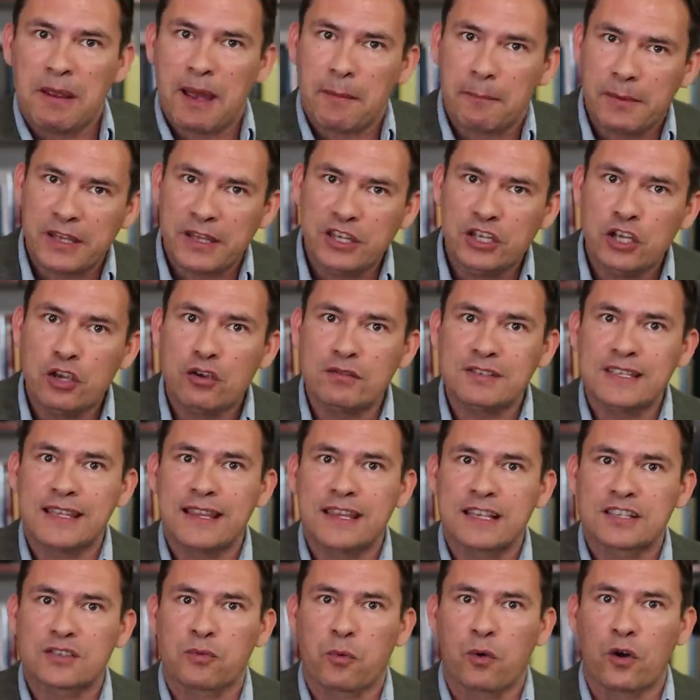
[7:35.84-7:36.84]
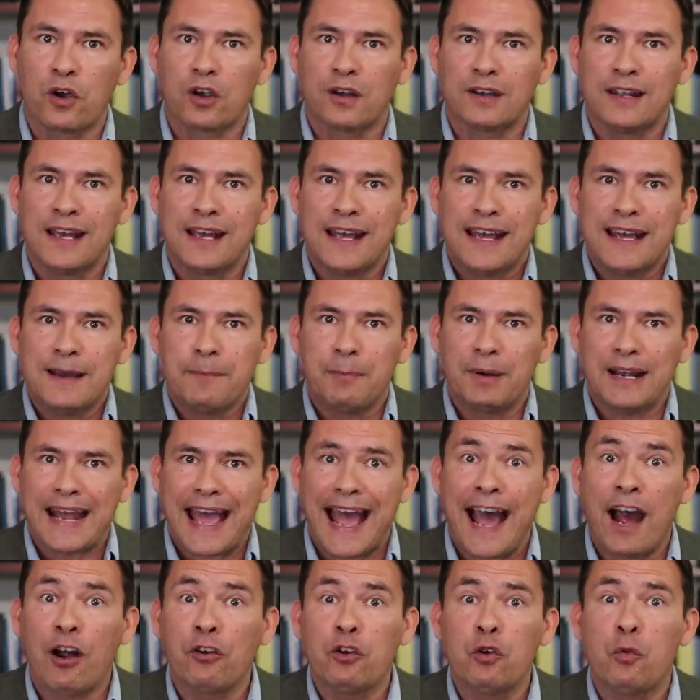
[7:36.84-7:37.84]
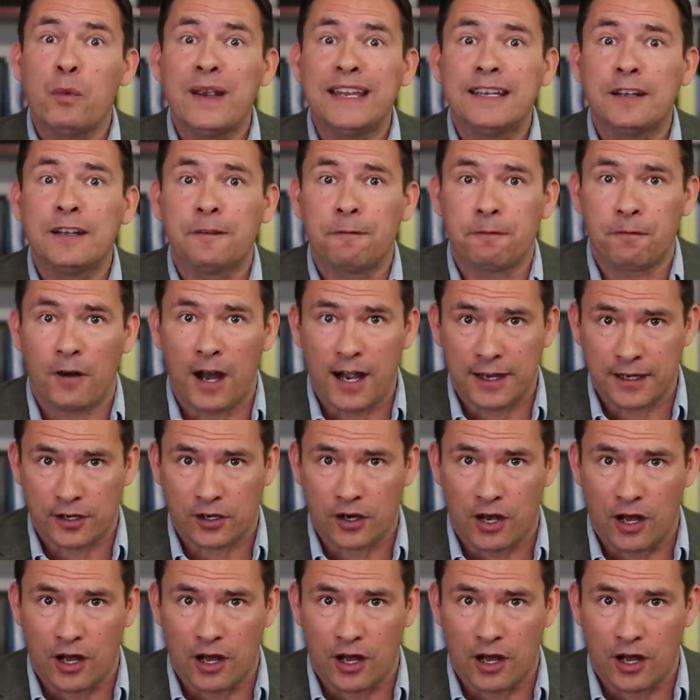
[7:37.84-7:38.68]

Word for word: I mean, I've been using this word, but how do we define a